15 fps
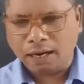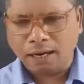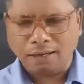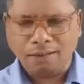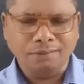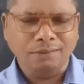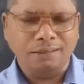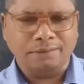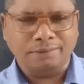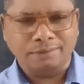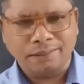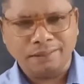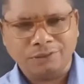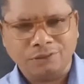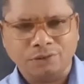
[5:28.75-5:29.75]
the
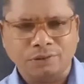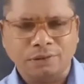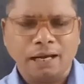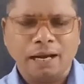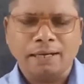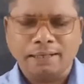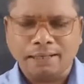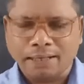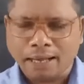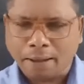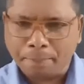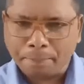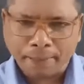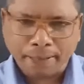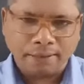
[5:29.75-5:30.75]
dress and the
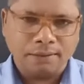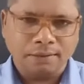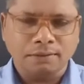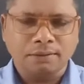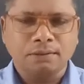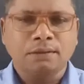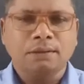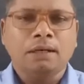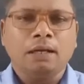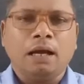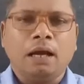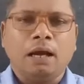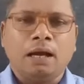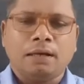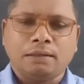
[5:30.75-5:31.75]
campaign.
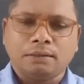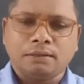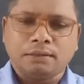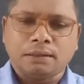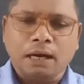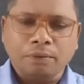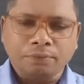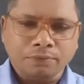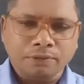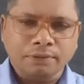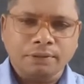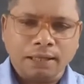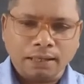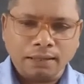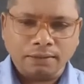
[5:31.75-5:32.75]
And after
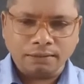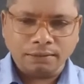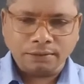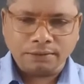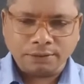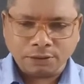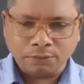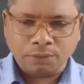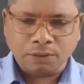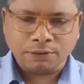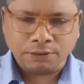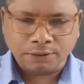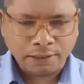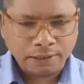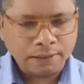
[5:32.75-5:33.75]
that, she was
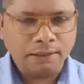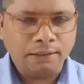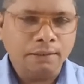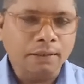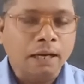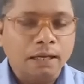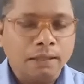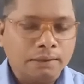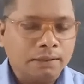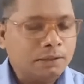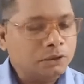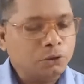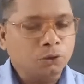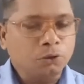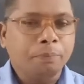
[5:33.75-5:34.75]
thinking there
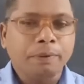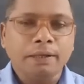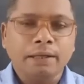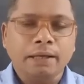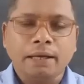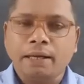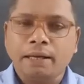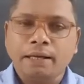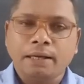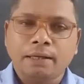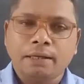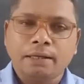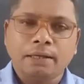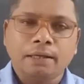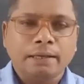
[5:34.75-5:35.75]
should be
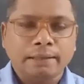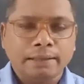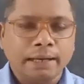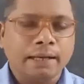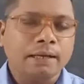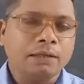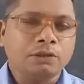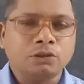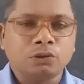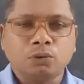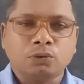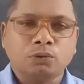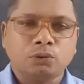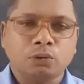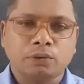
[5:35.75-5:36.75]
a necklace
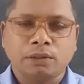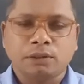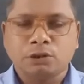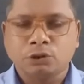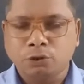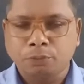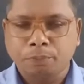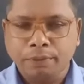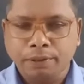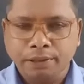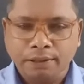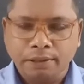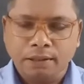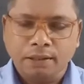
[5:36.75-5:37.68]
also. There should be